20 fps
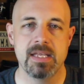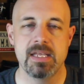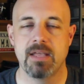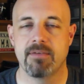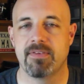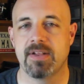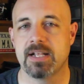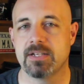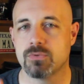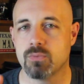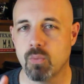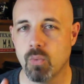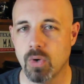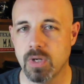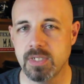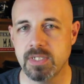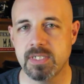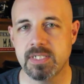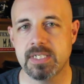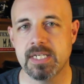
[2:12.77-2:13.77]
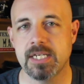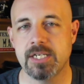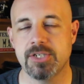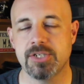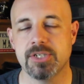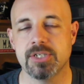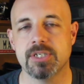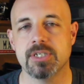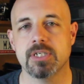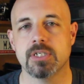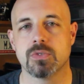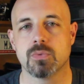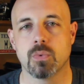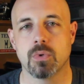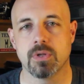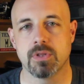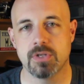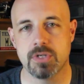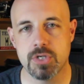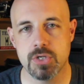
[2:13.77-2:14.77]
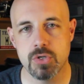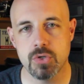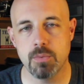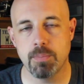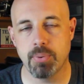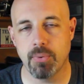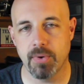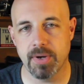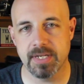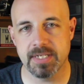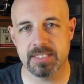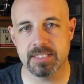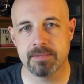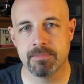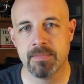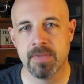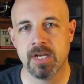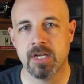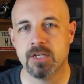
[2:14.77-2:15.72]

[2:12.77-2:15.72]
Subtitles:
If it has 1 station, it's worth 2 points.